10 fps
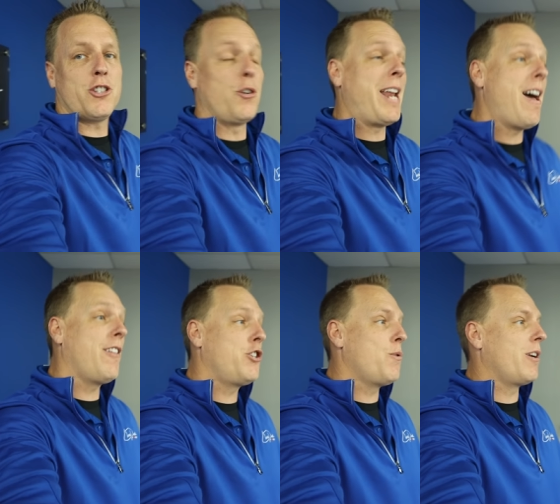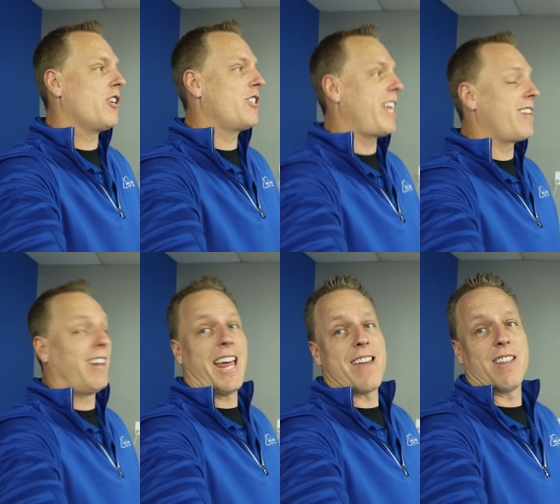So now that you understand the
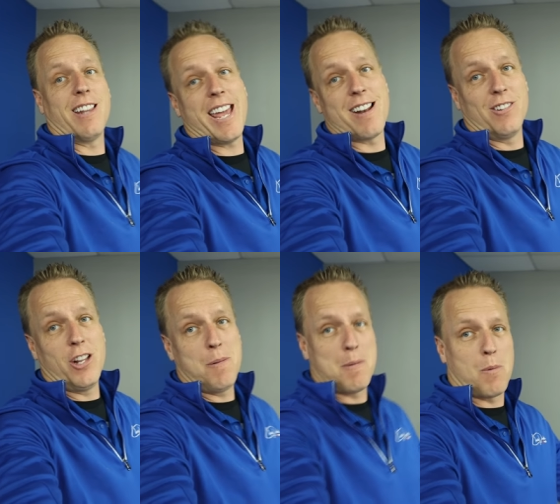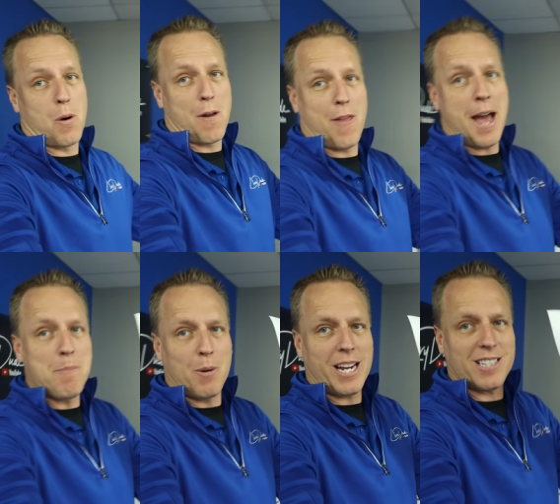lay of the land a little bit more,
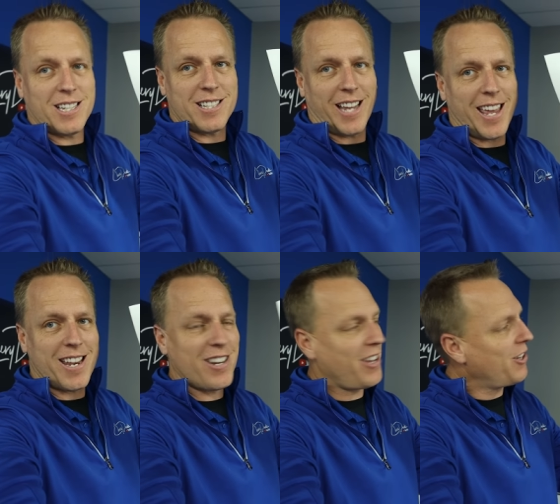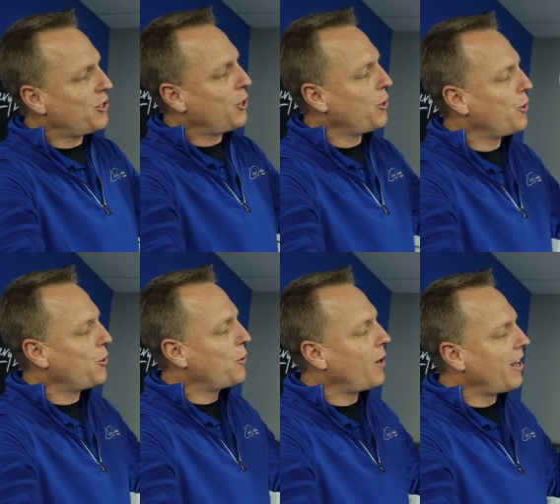that brings us
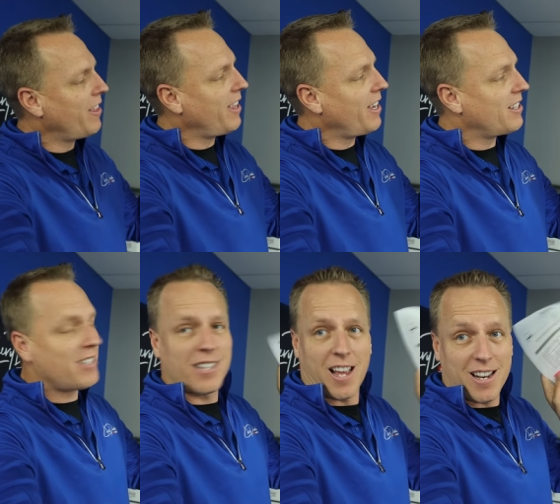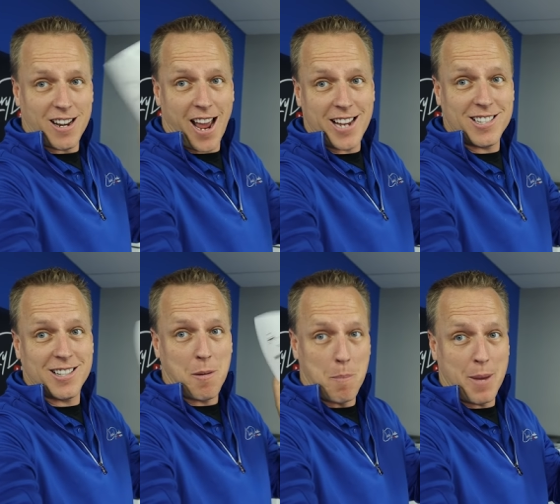into this
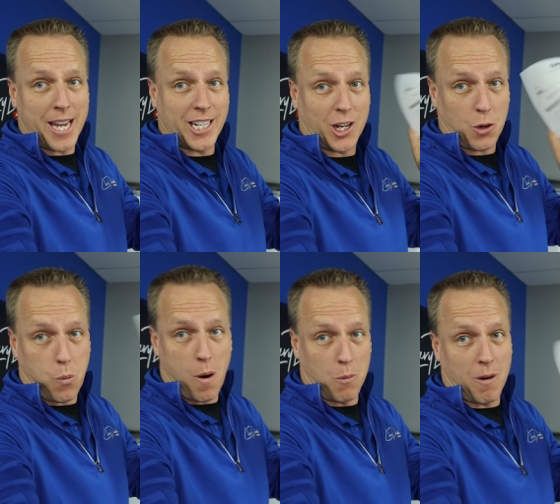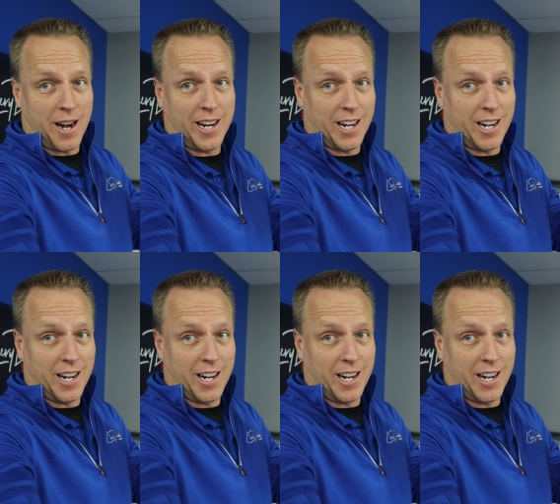nice big quote right